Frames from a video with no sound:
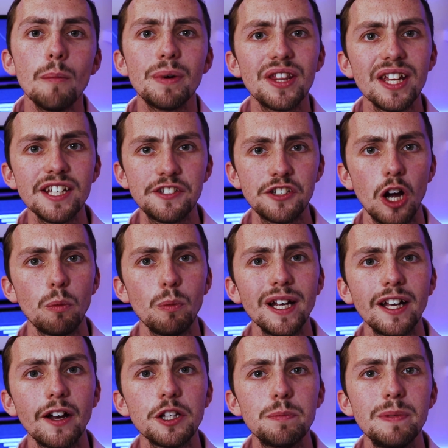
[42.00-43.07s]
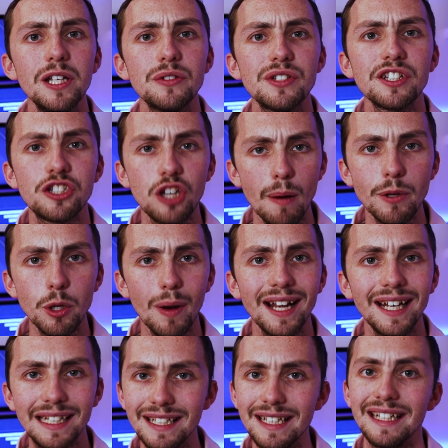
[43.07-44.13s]
But this time we're going to be using
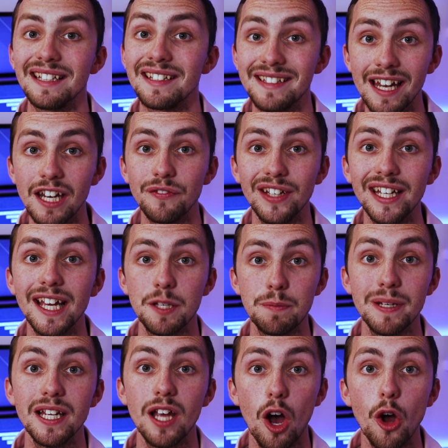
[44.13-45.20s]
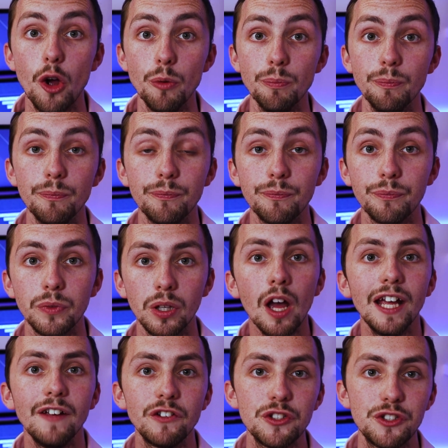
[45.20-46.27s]
WLED instead of ESP Home.
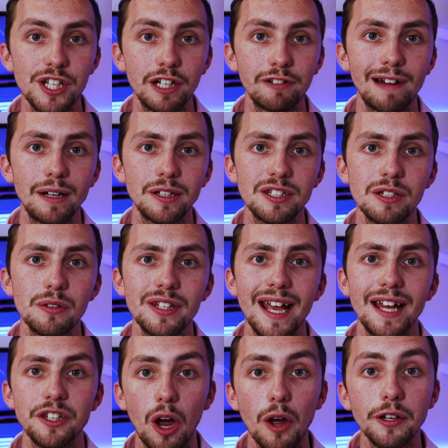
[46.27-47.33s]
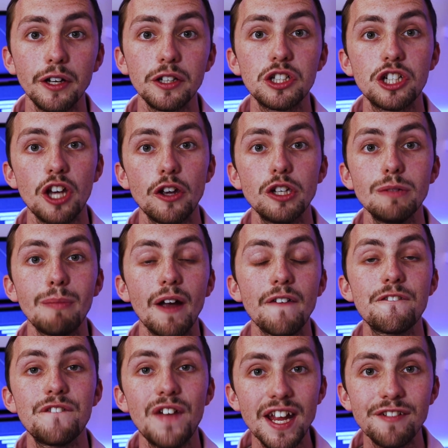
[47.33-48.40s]
If you stick around until the end, I'm going to show you my
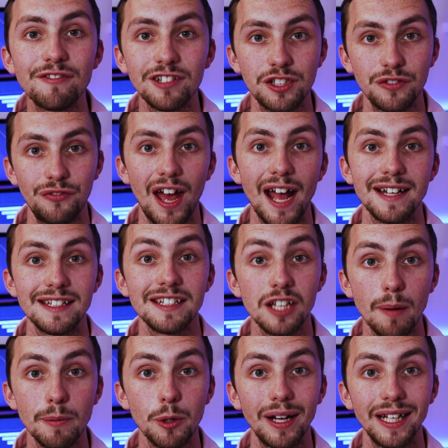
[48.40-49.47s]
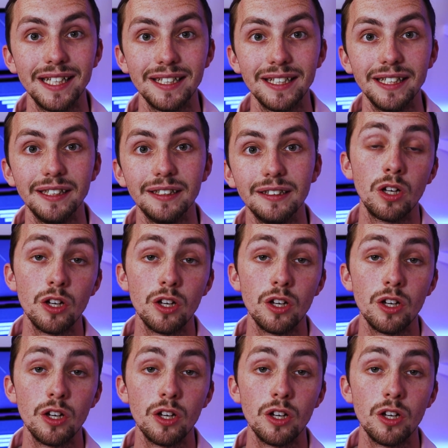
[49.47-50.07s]
favourite effect in WLED.